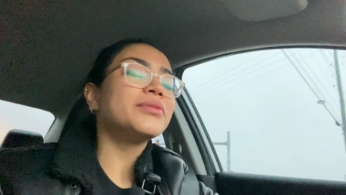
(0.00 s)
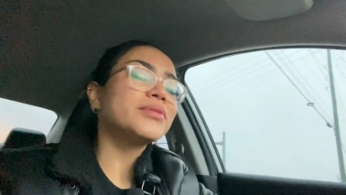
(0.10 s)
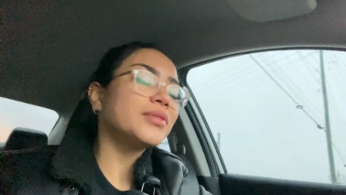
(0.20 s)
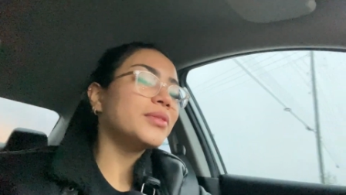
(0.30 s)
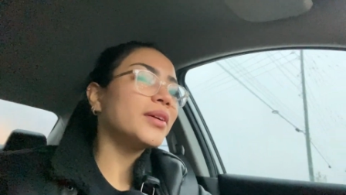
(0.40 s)

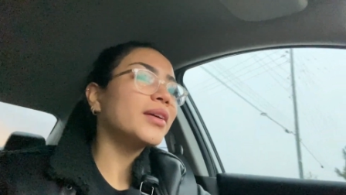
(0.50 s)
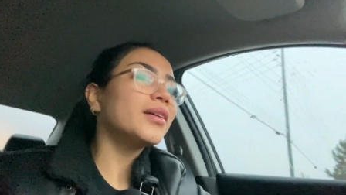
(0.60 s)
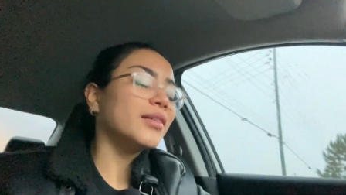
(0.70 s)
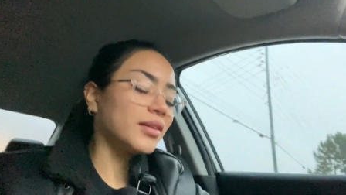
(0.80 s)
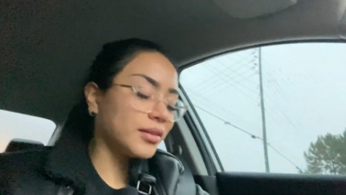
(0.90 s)
So like
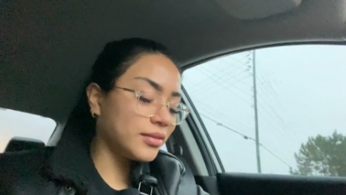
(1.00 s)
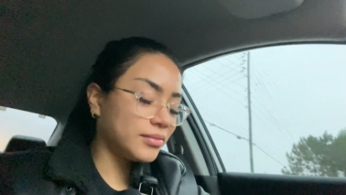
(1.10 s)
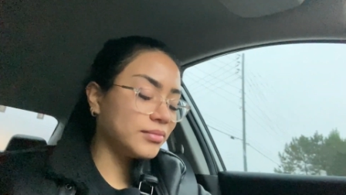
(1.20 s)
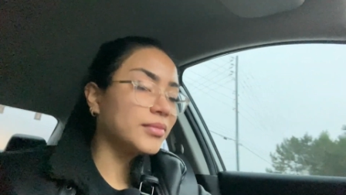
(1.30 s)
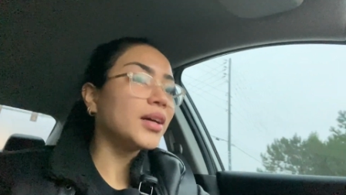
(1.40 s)

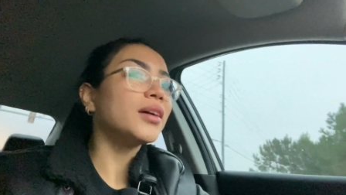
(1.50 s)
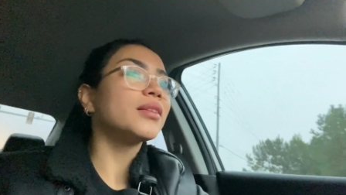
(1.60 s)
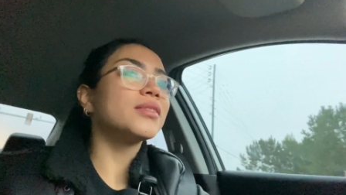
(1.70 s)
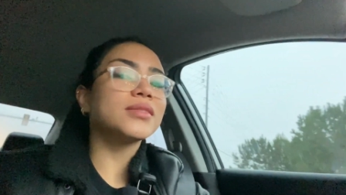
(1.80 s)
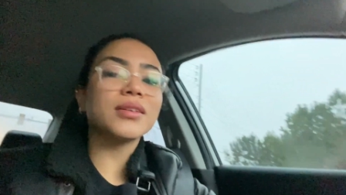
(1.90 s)

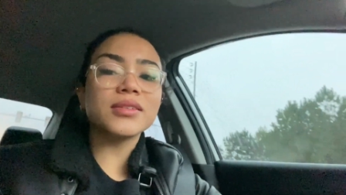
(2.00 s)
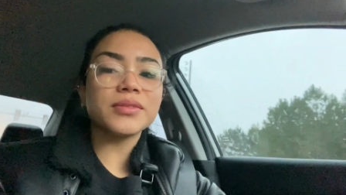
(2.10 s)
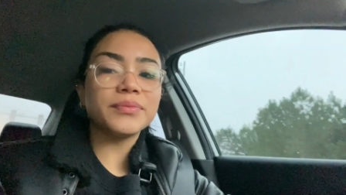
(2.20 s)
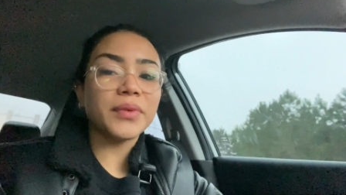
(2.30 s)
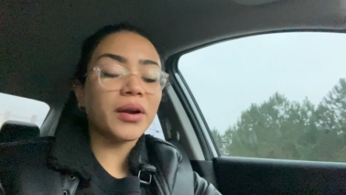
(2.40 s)
this
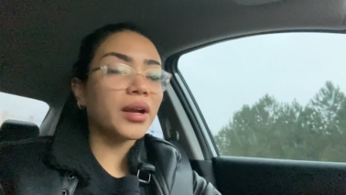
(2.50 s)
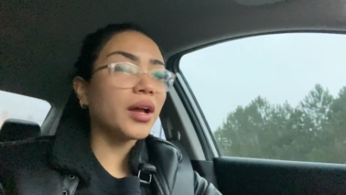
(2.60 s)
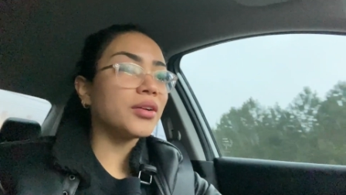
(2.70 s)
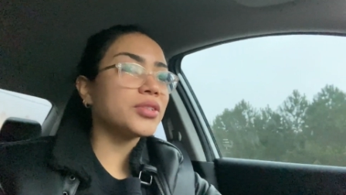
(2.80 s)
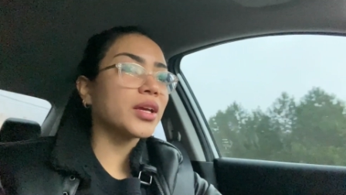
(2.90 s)
sucks. Alright,
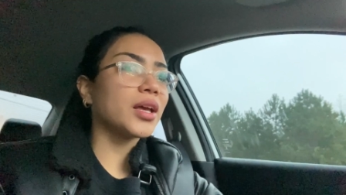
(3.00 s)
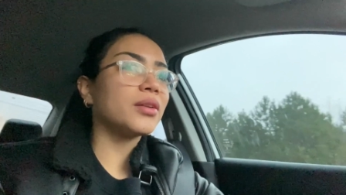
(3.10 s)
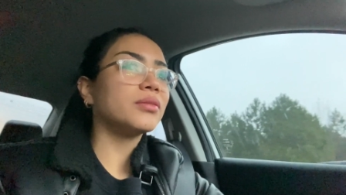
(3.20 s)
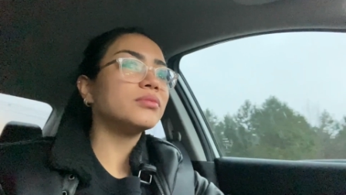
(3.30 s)
I'll check in.